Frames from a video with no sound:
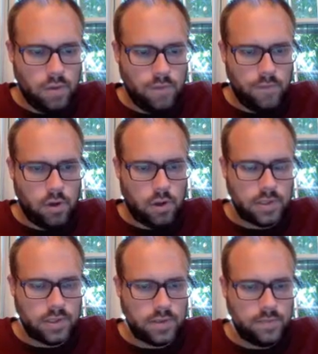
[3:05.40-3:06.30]

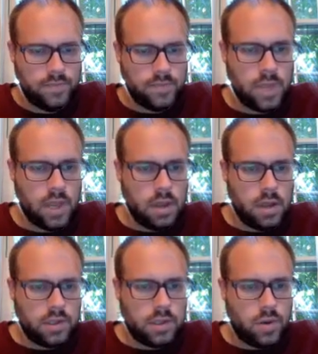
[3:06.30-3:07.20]
volts.
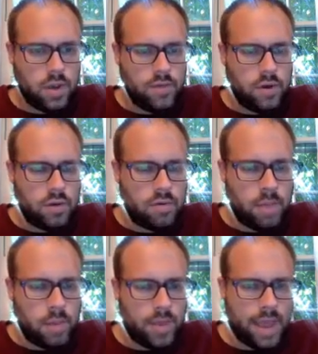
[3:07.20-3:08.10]
So if you don't
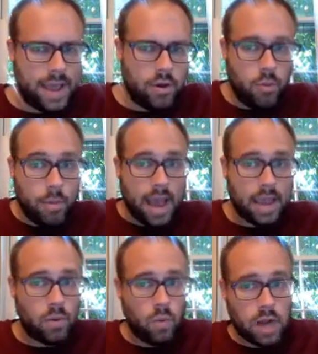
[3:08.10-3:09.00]
remember that, go
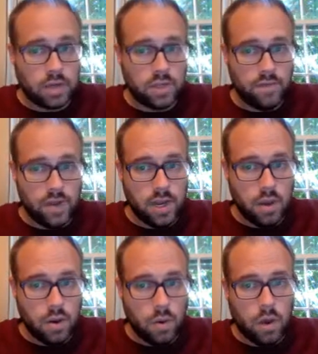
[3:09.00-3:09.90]
back and watch the
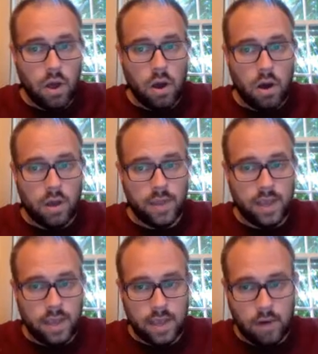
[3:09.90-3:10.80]
video on
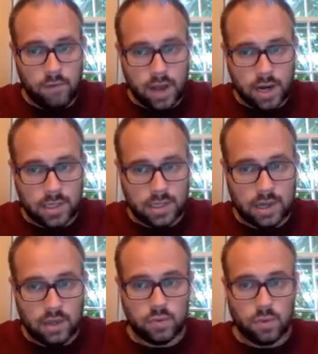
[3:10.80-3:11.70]
the galvanic
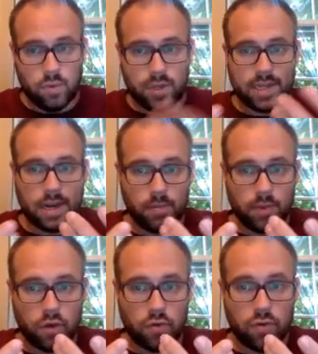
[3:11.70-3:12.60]
cells where we set up
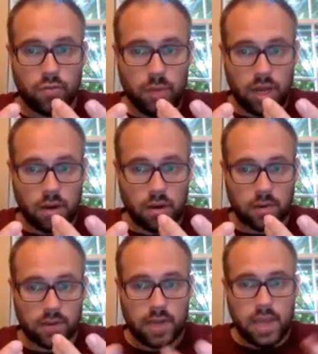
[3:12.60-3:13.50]
the crude
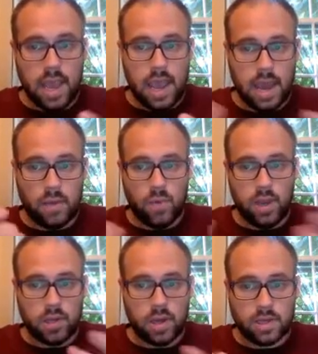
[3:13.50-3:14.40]
beakers and
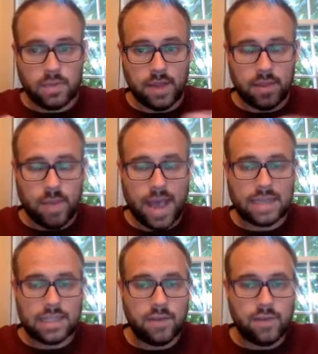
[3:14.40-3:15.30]
we talked about the
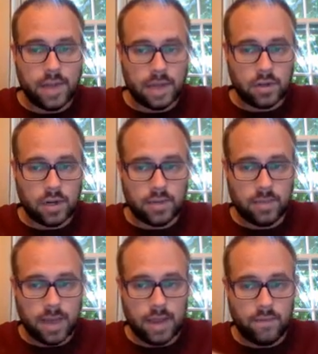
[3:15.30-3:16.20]
passing of electrons
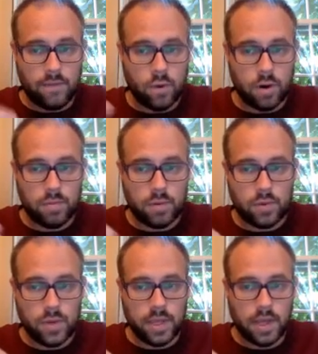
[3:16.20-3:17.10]
back and forth
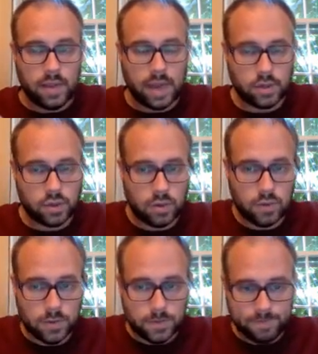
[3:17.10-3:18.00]
between the electrodes.